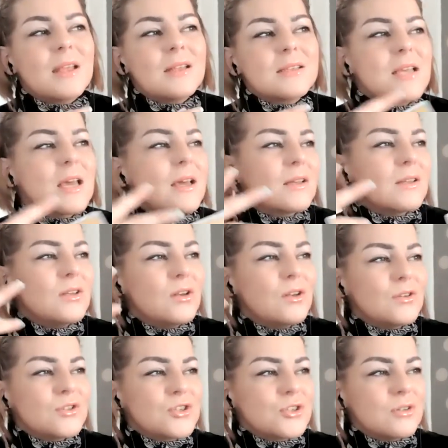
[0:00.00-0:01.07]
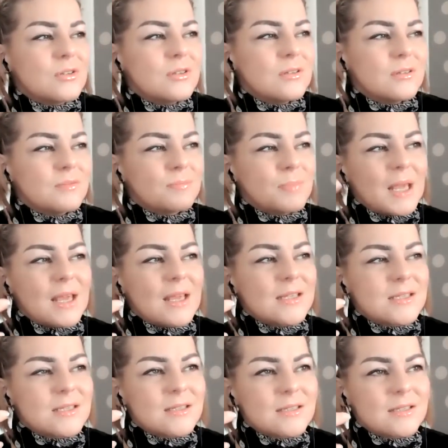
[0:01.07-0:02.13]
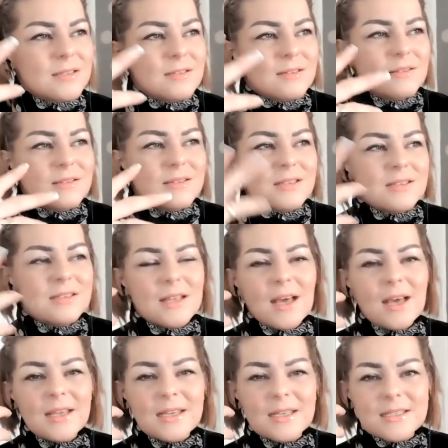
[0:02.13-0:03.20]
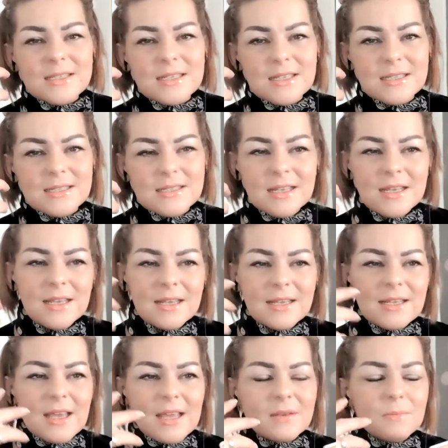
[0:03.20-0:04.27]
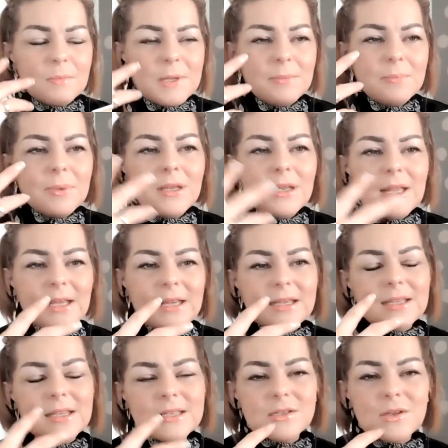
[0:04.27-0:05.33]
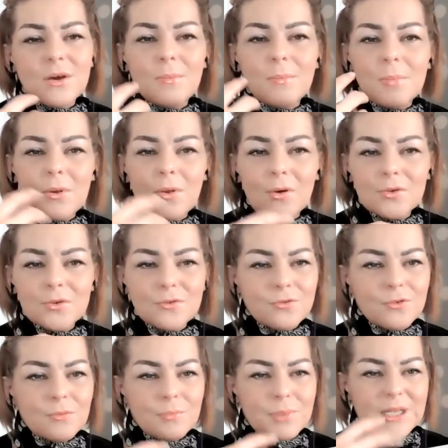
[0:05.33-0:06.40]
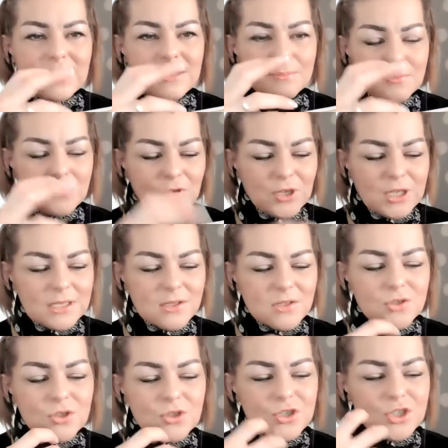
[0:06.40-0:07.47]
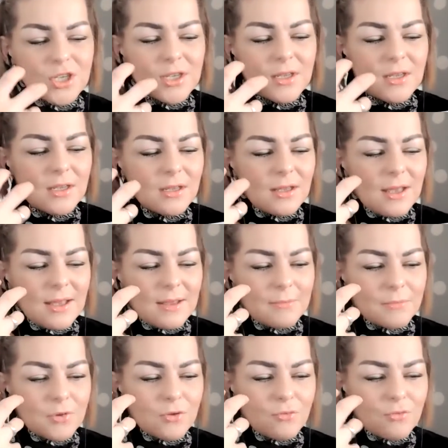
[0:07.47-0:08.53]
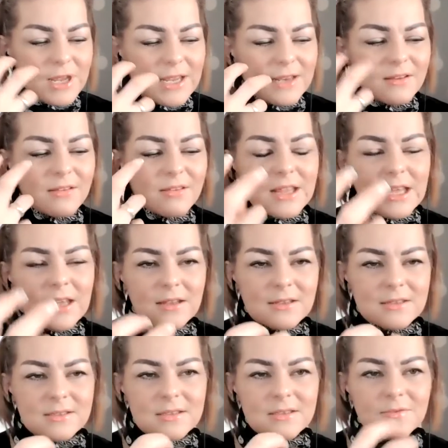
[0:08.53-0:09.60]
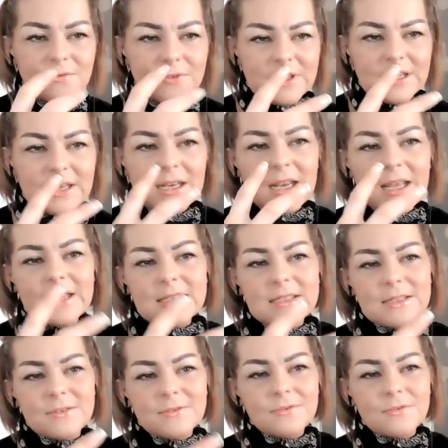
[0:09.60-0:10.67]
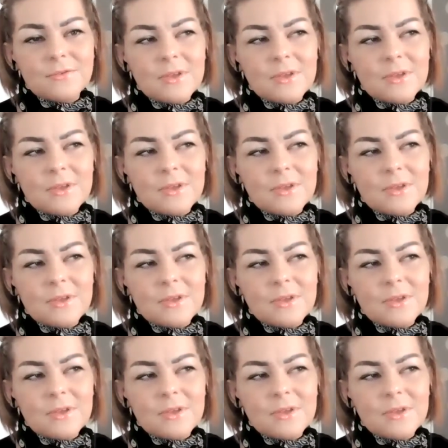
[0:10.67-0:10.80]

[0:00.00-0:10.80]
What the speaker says: technological based societies, yet people like this are blocked from bringing such great things for the collective.